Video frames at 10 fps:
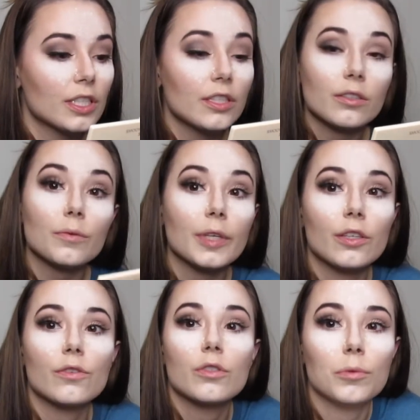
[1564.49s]
These are
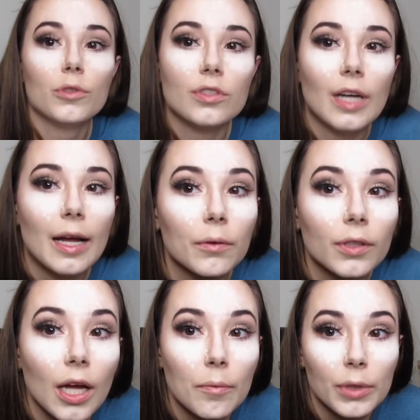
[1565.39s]
reusable, so I will
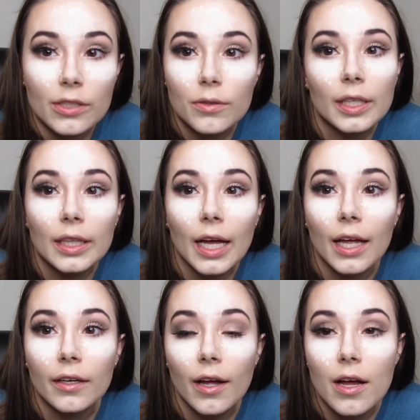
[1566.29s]
not be doing that